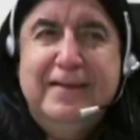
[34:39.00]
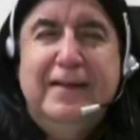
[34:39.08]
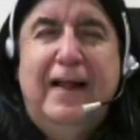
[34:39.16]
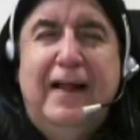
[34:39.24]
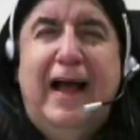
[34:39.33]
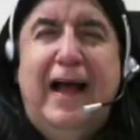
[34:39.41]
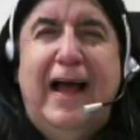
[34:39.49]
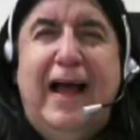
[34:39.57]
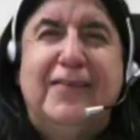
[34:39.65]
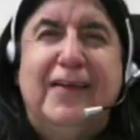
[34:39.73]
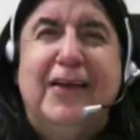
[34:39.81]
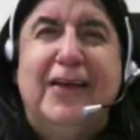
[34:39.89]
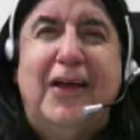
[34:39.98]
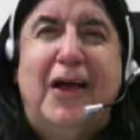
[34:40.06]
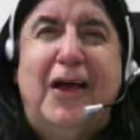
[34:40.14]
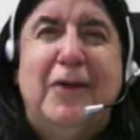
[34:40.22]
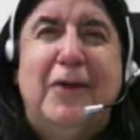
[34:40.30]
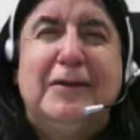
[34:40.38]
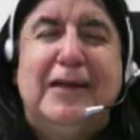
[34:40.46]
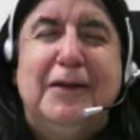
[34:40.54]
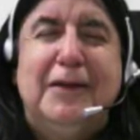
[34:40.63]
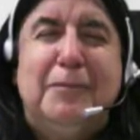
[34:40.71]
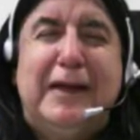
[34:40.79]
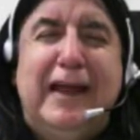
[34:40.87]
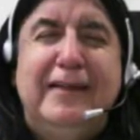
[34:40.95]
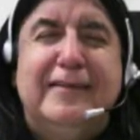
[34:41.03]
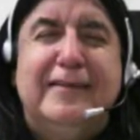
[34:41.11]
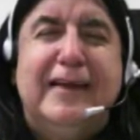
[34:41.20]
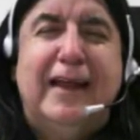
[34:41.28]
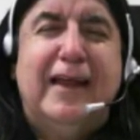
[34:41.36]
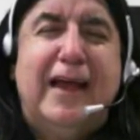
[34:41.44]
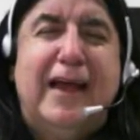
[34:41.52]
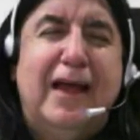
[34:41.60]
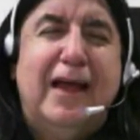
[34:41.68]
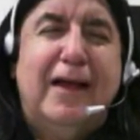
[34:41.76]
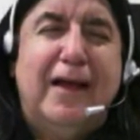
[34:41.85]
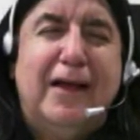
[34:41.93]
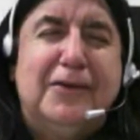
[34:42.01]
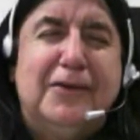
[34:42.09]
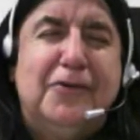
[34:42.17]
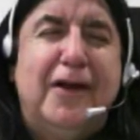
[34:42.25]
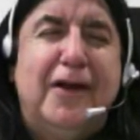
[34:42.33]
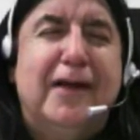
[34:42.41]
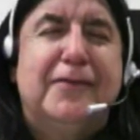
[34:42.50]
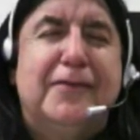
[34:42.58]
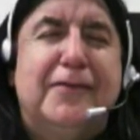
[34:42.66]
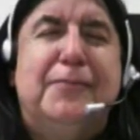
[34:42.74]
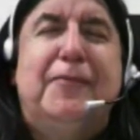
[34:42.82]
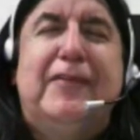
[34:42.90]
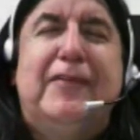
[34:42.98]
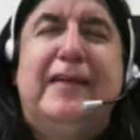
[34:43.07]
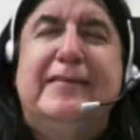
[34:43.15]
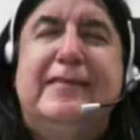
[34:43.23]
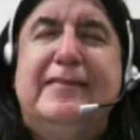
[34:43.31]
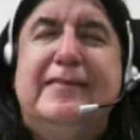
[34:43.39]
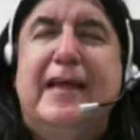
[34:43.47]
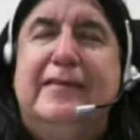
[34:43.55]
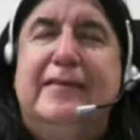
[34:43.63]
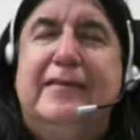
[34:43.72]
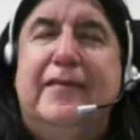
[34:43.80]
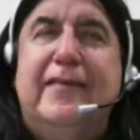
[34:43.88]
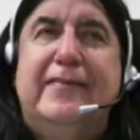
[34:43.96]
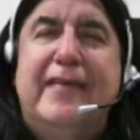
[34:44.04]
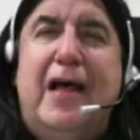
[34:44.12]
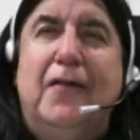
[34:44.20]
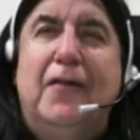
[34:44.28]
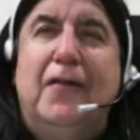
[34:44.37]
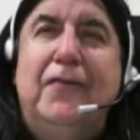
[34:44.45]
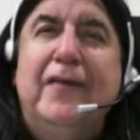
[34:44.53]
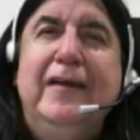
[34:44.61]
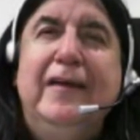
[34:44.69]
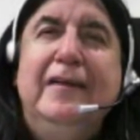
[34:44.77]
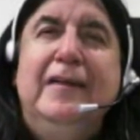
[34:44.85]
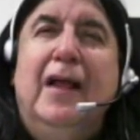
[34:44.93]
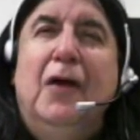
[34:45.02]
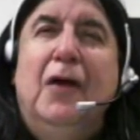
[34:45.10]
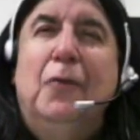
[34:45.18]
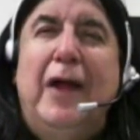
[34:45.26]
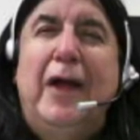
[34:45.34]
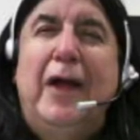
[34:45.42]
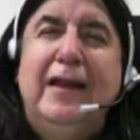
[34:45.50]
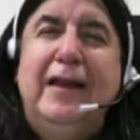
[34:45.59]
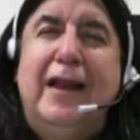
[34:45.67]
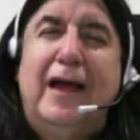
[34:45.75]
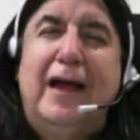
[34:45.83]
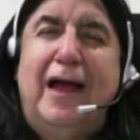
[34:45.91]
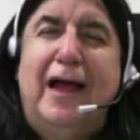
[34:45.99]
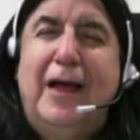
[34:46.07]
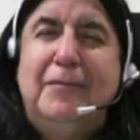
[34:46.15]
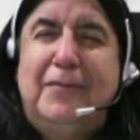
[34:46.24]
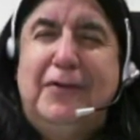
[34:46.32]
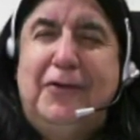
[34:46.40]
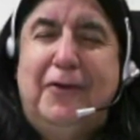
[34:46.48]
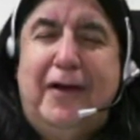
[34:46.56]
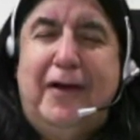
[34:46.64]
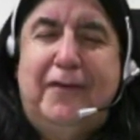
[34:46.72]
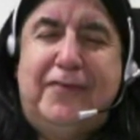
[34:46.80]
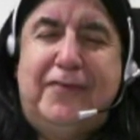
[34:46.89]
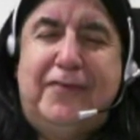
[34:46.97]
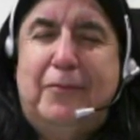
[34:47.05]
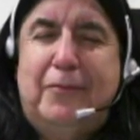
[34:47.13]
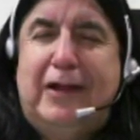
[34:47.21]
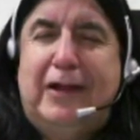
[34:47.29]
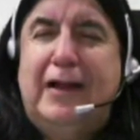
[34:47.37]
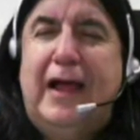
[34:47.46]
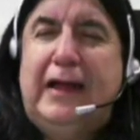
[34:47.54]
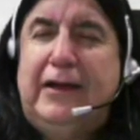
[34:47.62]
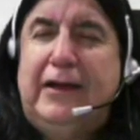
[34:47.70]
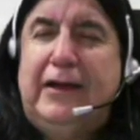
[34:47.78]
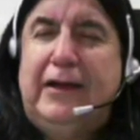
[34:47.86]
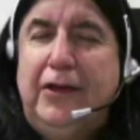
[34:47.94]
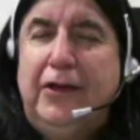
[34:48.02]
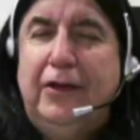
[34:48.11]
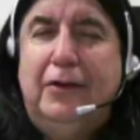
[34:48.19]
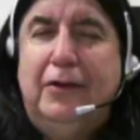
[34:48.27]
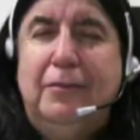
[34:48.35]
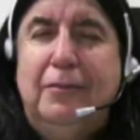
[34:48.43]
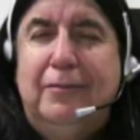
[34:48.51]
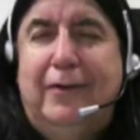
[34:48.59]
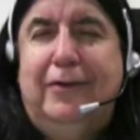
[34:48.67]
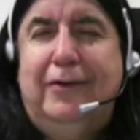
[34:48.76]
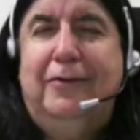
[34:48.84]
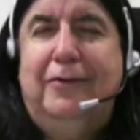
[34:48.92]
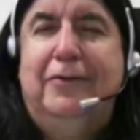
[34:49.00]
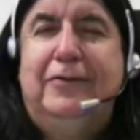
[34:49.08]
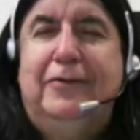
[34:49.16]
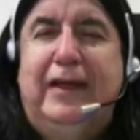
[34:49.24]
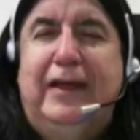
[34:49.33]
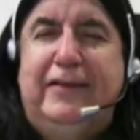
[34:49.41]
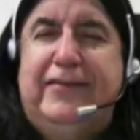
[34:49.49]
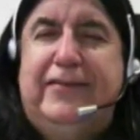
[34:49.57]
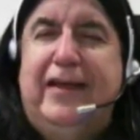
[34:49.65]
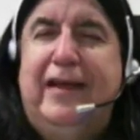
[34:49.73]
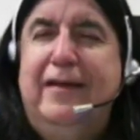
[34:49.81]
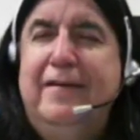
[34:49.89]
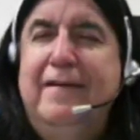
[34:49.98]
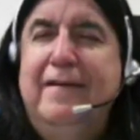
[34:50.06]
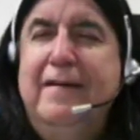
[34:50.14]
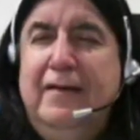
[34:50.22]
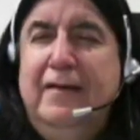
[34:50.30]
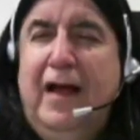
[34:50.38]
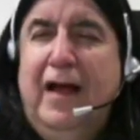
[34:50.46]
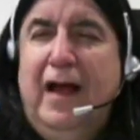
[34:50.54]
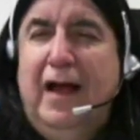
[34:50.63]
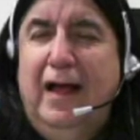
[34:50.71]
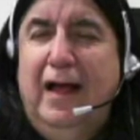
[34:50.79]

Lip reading: And one can begin to get a grasp of this sense of the self when you have someone like Hume or Nietzsche coming